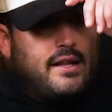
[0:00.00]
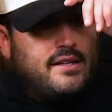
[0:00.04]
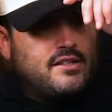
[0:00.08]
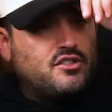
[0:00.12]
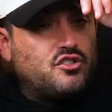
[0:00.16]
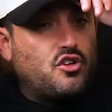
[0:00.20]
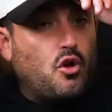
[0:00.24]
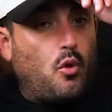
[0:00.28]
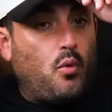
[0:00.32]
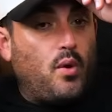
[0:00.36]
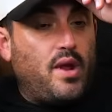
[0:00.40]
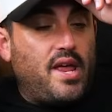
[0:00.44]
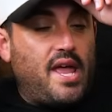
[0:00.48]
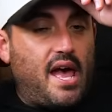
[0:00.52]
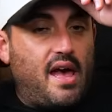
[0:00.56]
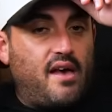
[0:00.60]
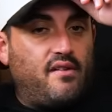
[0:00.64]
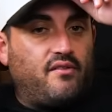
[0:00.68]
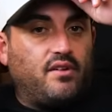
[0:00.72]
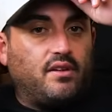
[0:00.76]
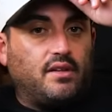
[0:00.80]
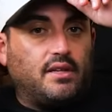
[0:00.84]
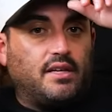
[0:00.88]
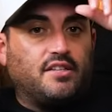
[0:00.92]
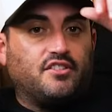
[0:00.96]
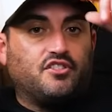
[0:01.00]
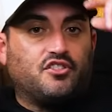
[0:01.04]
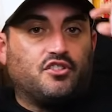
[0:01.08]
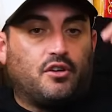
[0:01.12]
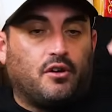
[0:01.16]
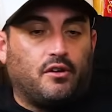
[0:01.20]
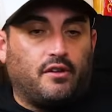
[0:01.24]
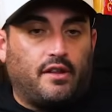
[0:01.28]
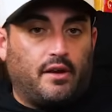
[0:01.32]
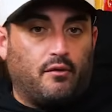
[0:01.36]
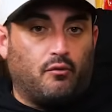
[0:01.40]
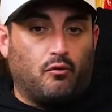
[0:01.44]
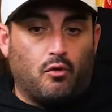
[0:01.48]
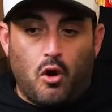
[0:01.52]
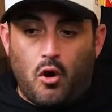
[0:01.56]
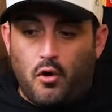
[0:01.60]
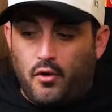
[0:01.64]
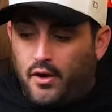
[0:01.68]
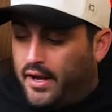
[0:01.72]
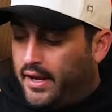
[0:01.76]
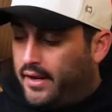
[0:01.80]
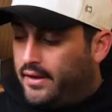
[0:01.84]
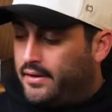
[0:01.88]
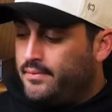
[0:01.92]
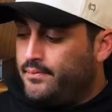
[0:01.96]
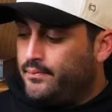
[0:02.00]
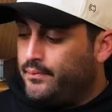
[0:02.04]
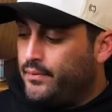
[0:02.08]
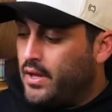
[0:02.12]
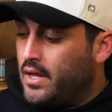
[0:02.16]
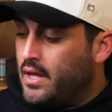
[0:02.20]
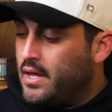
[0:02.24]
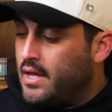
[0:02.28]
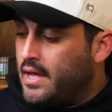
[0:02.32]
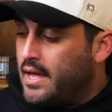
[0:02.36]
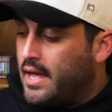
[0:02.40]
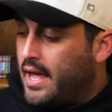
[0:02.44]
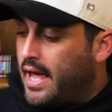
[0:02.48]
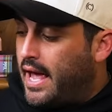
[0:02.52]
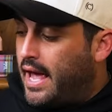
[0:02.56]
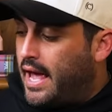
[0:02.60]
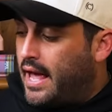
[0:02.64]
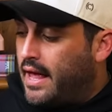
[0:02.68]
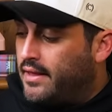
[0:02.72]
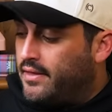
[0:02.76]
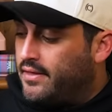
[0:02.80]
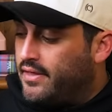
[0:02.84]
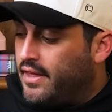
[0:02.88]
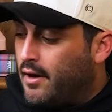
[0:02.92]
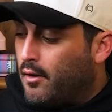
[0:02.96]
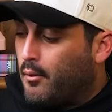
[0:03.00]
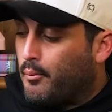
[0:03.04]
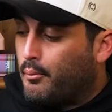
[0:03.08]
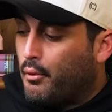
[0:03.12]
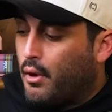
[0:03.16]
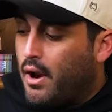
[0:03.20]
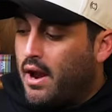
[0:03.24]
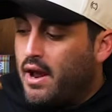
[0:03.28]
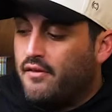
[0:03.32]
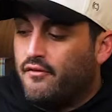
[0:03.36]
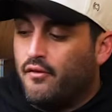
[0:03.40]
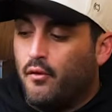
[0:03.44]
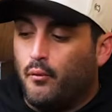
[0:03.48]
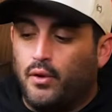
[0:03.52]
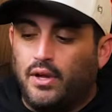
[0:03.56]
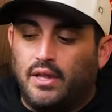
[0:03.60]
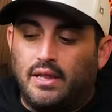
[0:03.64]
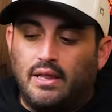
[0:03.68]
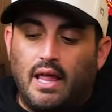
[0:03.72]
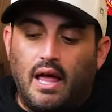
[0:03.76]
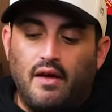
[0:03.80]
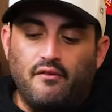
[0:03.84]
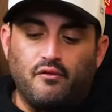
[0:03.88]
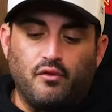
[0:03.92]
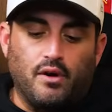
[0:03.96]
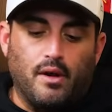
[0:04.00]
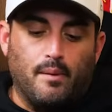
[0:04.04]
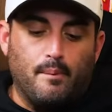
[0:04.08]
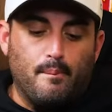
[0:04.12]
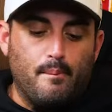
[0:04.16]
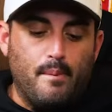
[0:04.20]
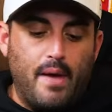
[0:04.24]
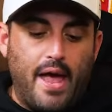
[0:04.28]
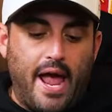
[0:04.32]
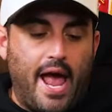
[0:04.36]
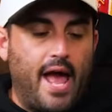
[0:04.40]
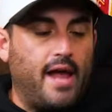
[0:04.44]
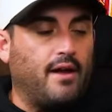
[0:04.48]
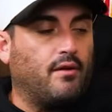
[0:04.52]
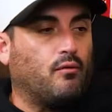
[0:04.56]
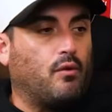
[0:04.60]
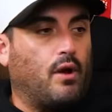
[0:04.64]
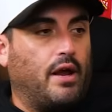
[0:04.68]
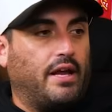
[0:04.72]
And so we have a listener that wrote in, and they're brave. We love when a man